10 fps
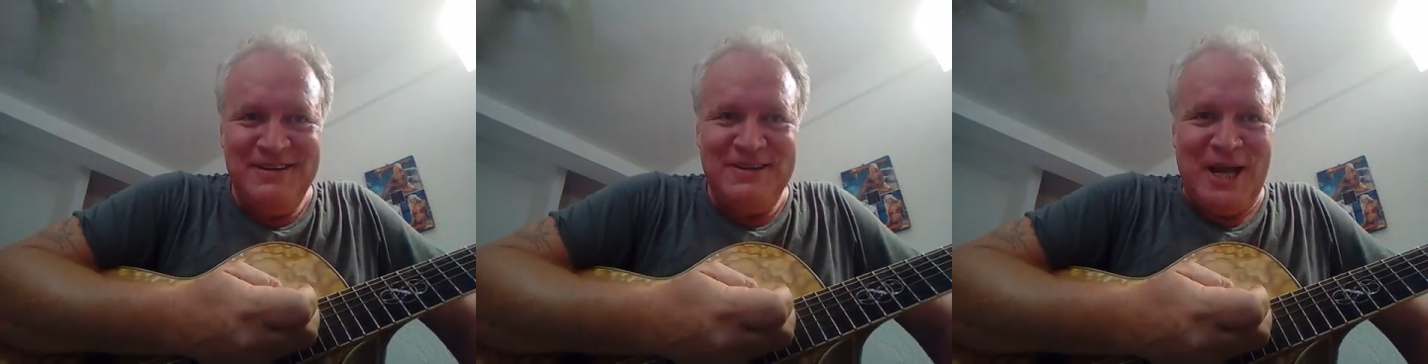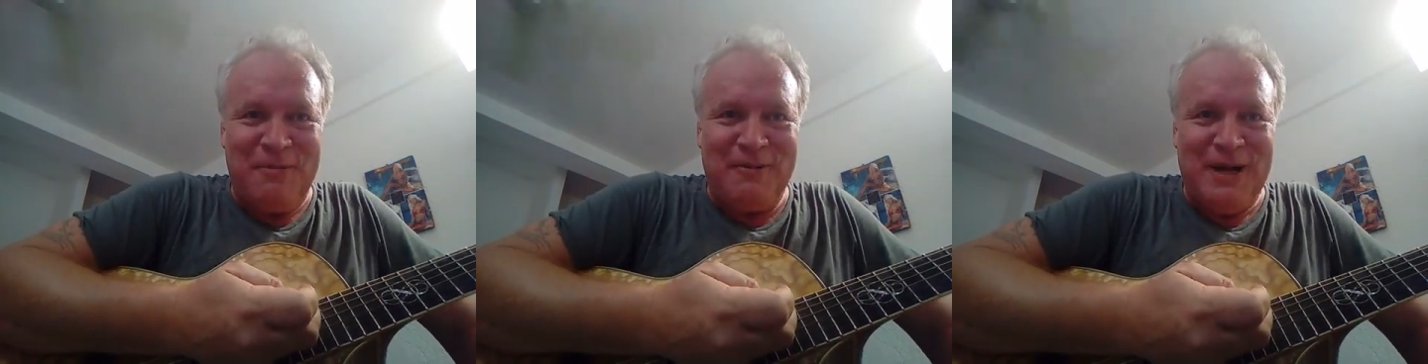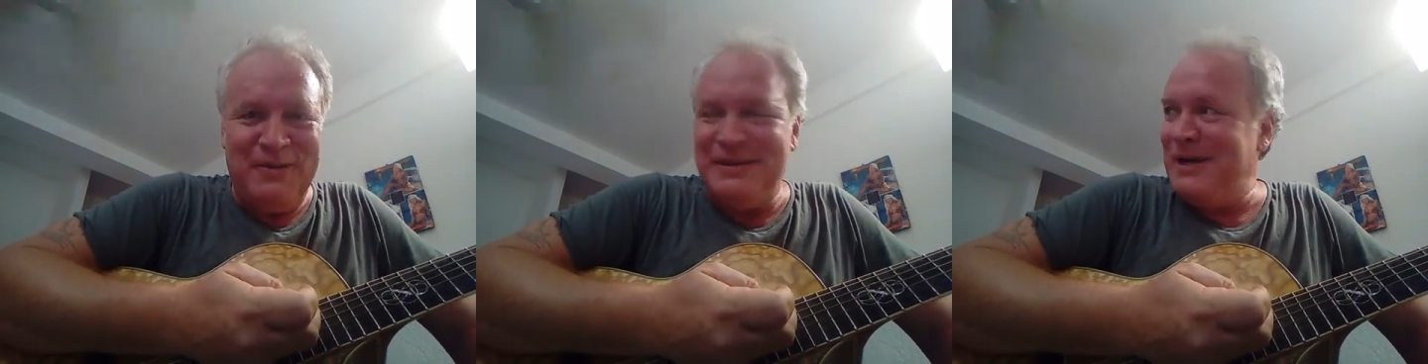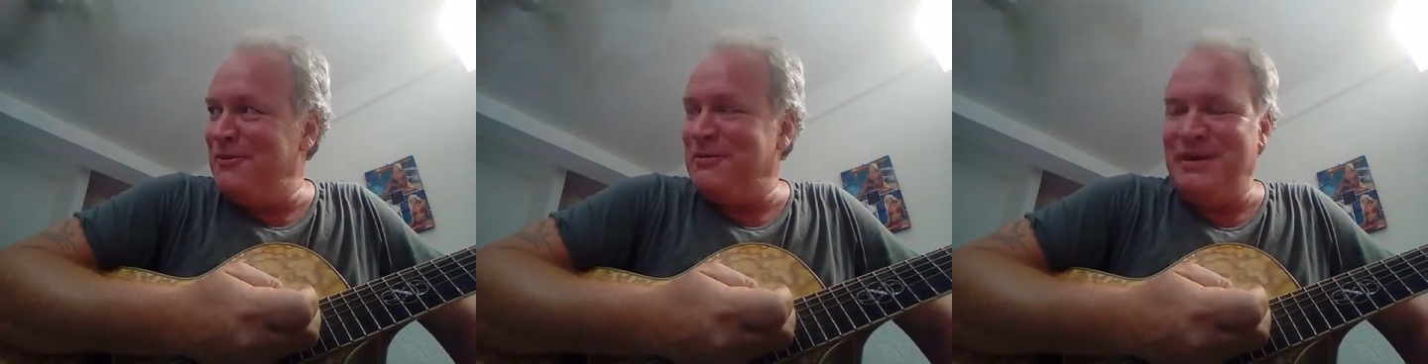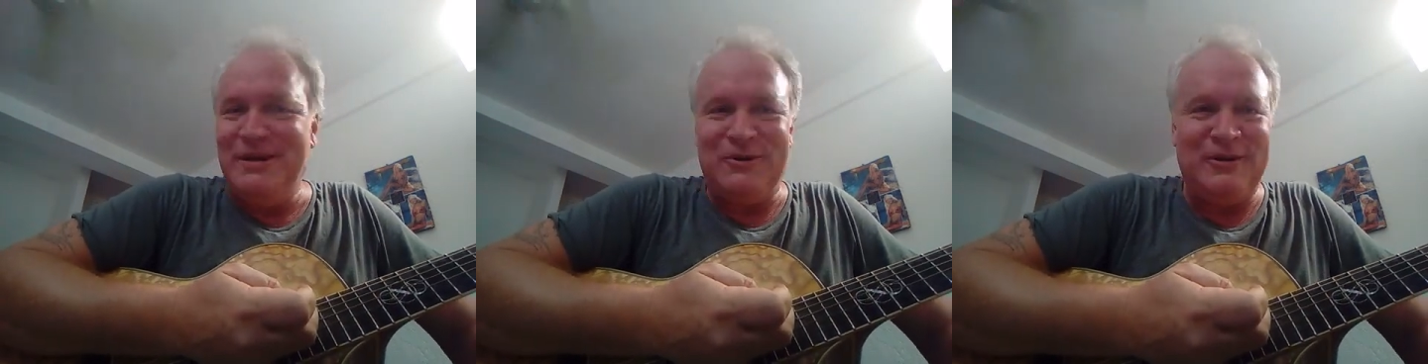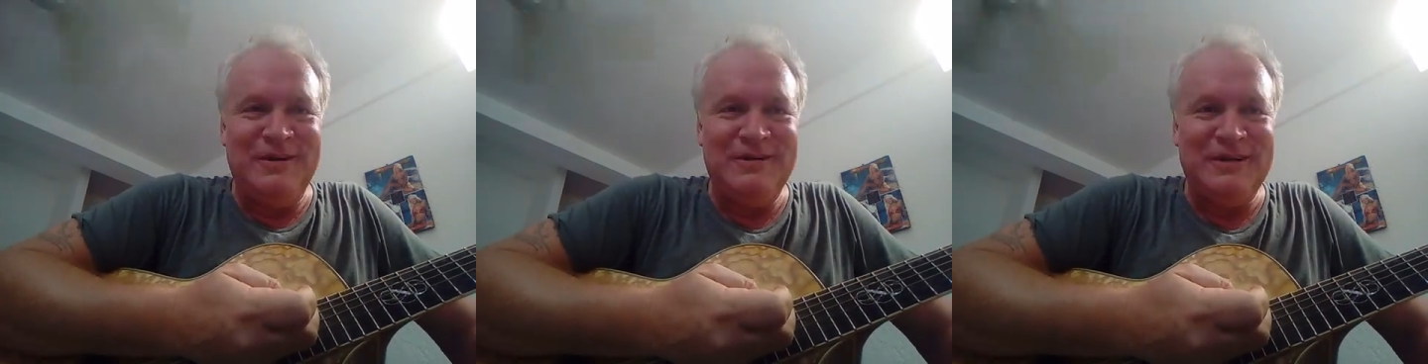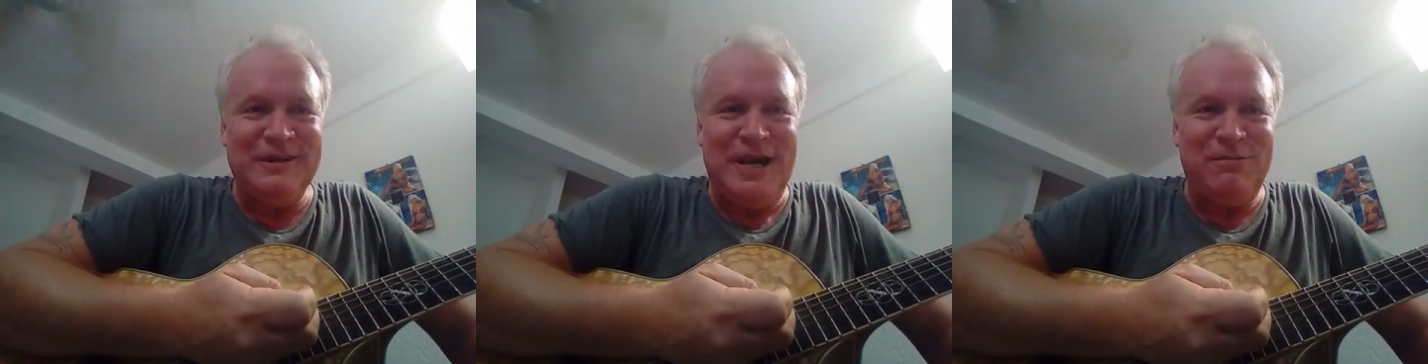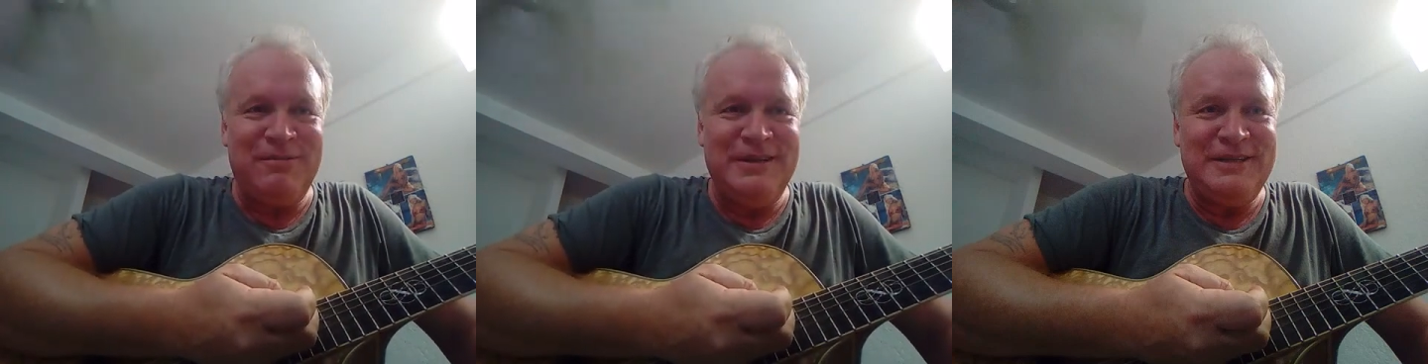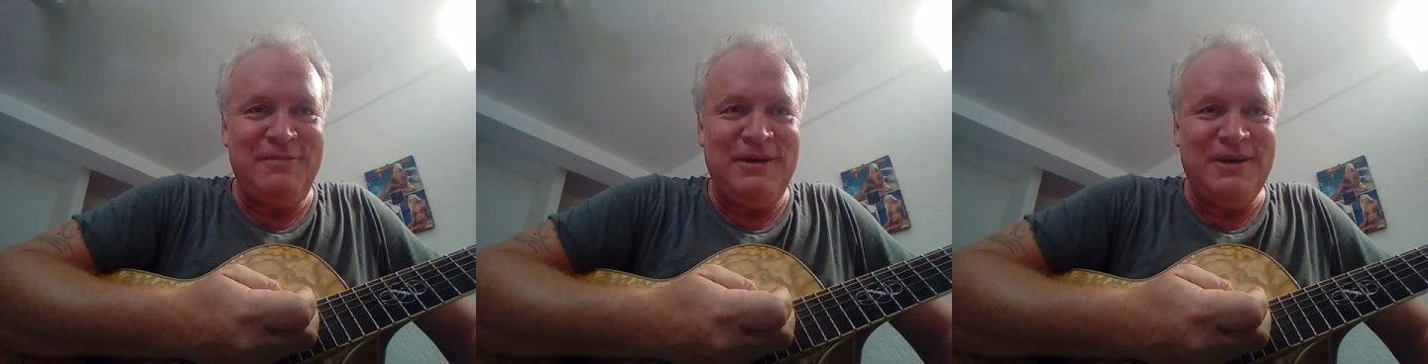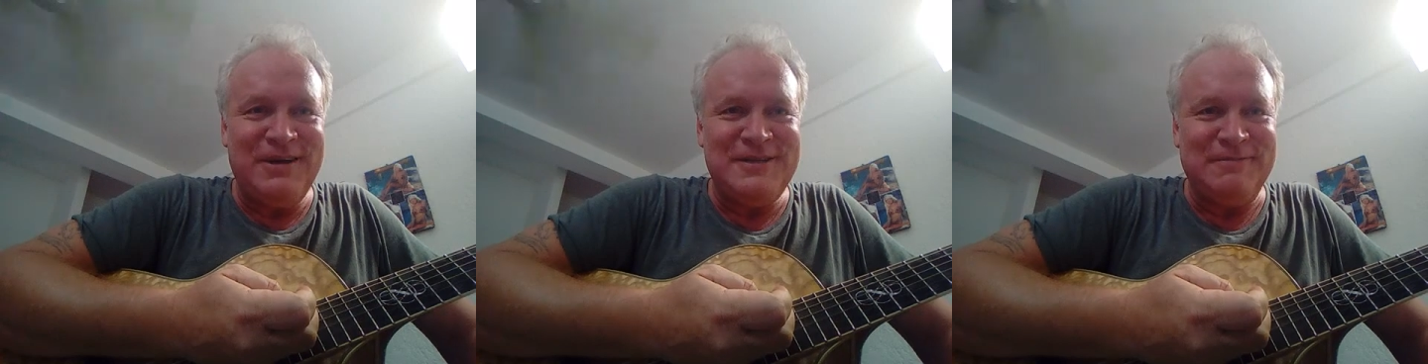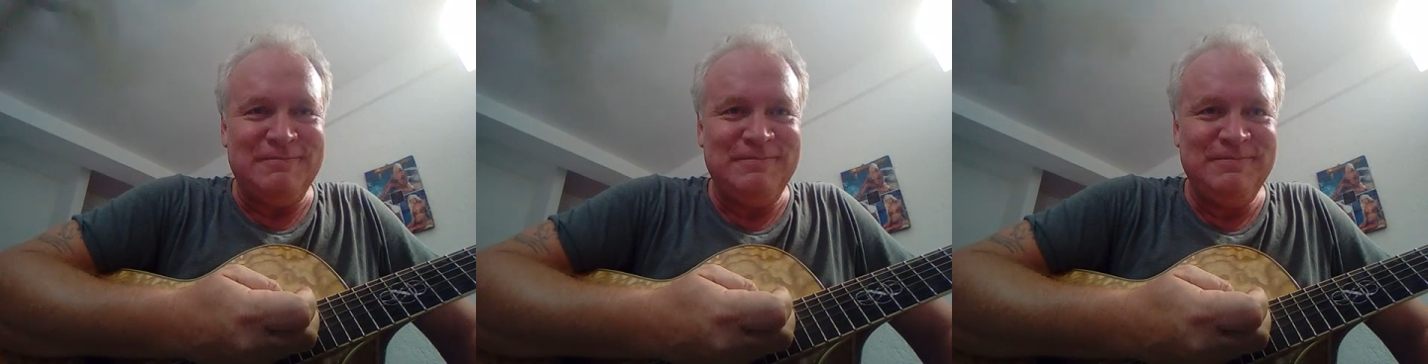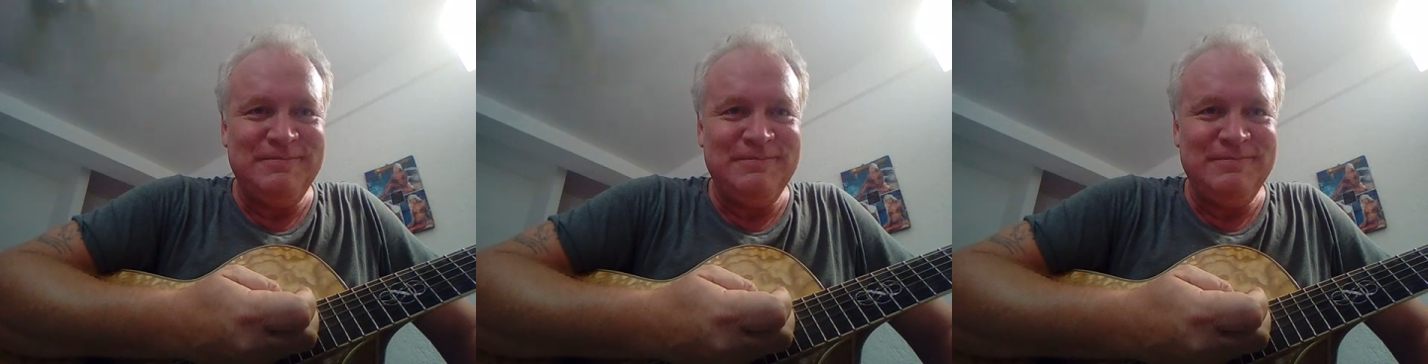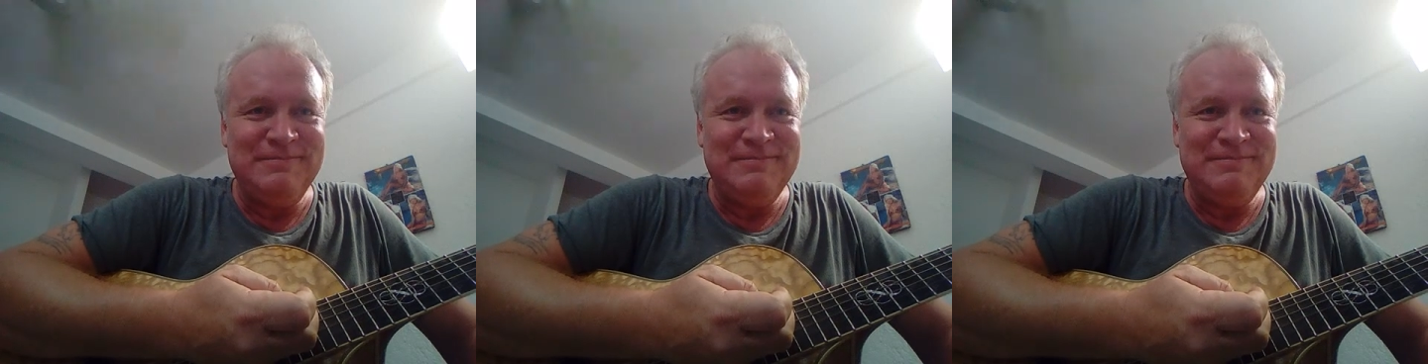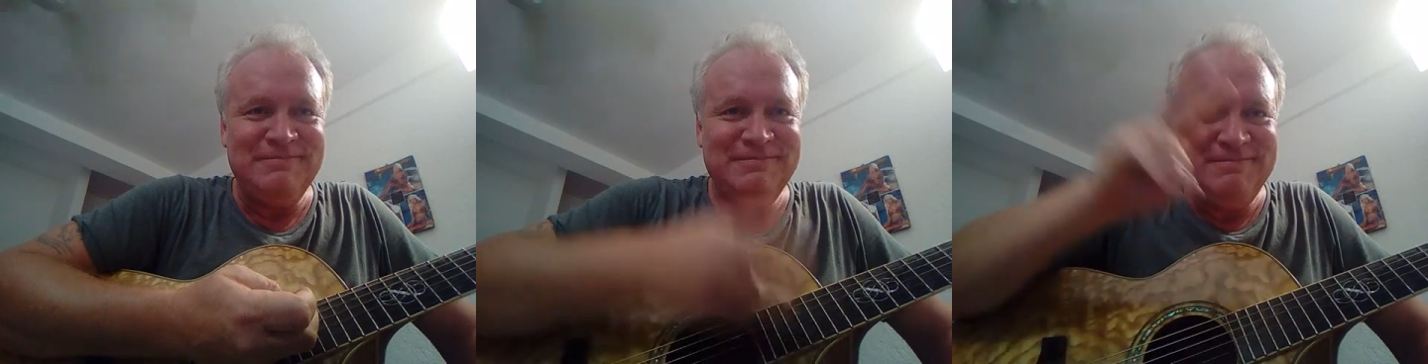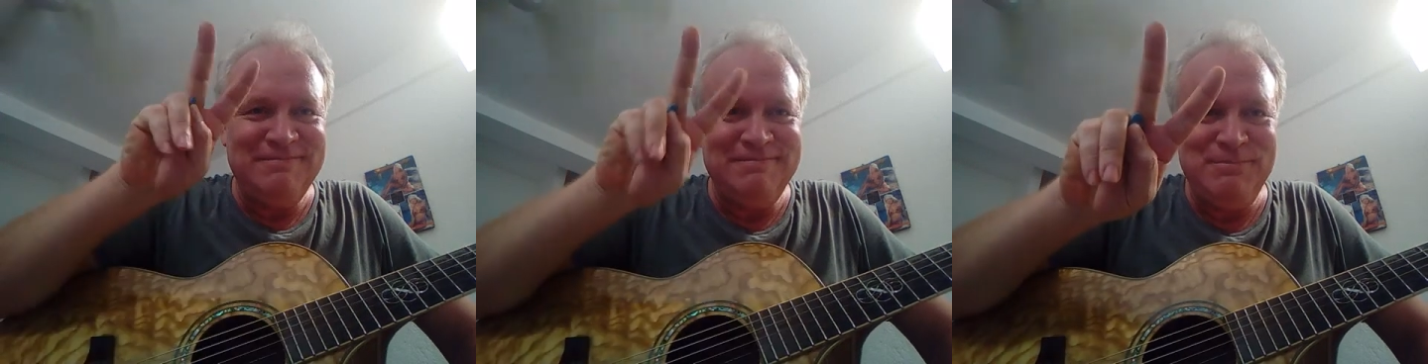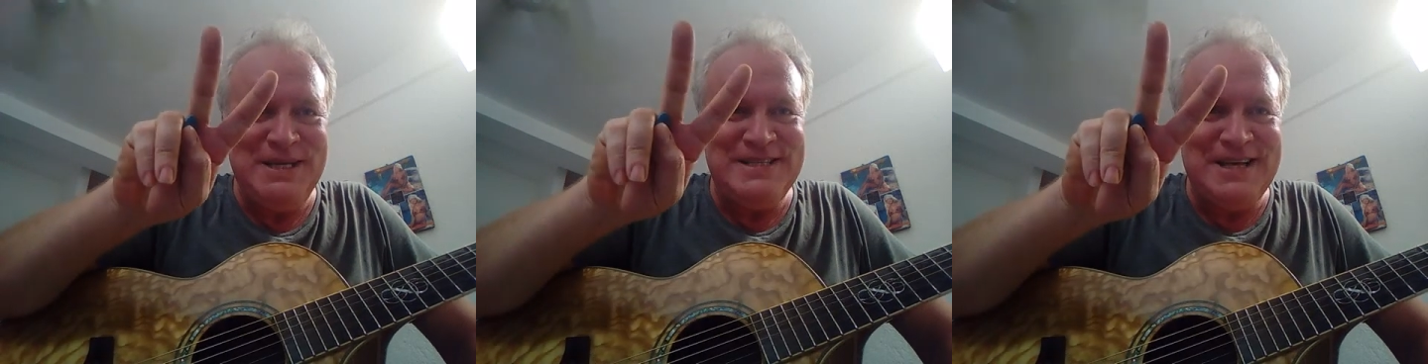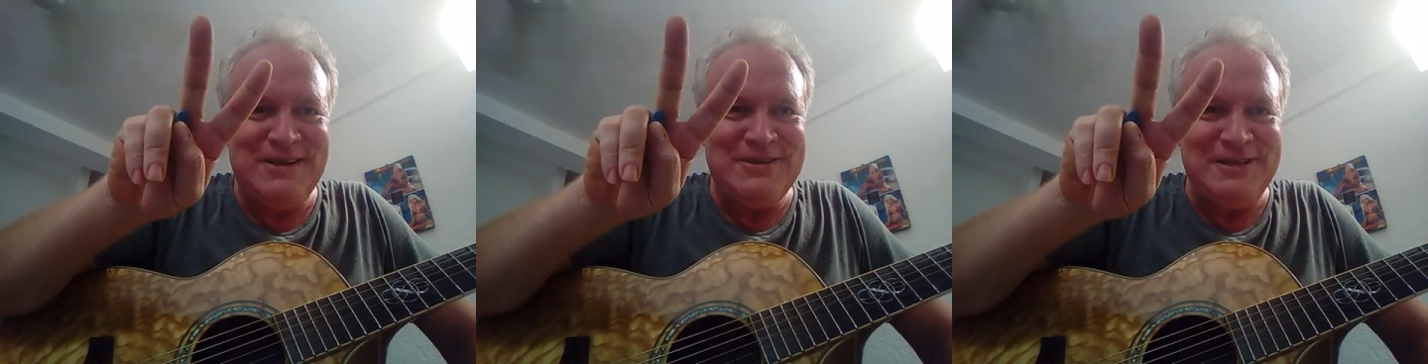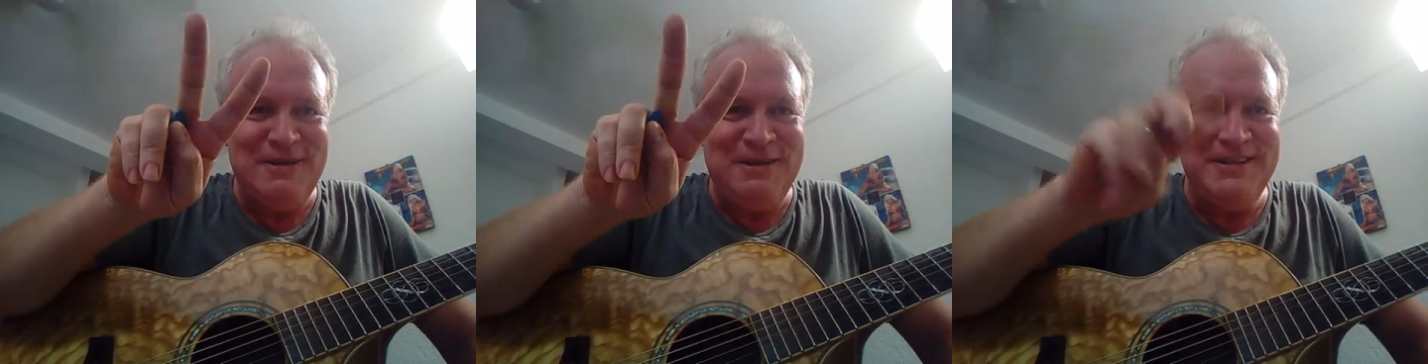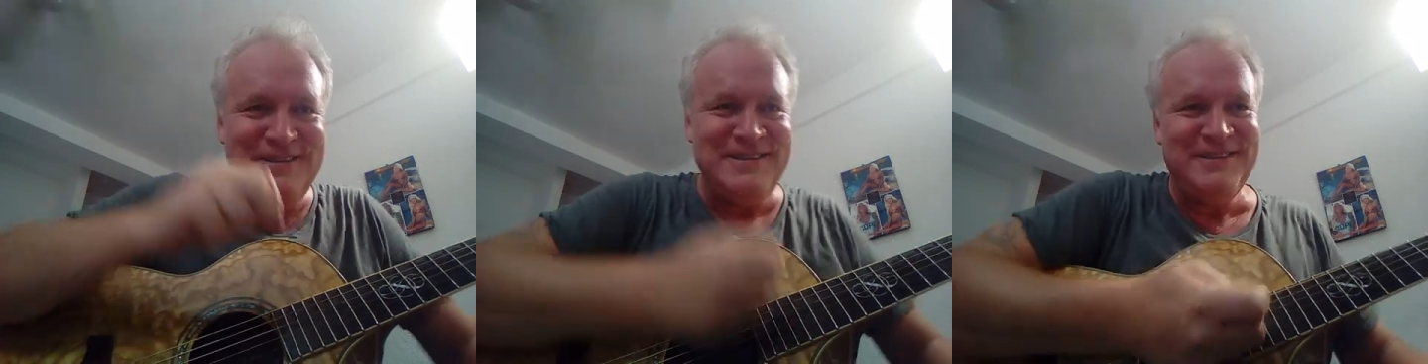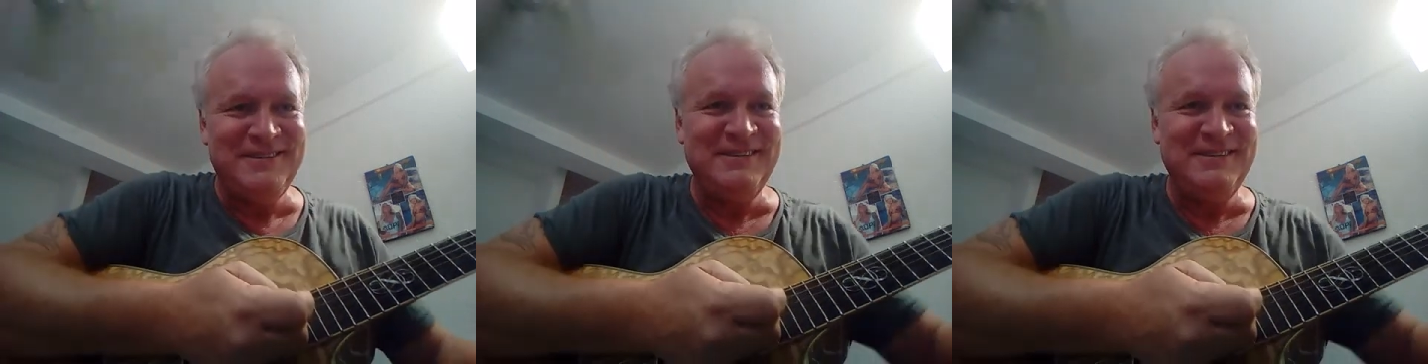jam around with that with me or collaborate, that'd be awesome. Peace out, Steemians.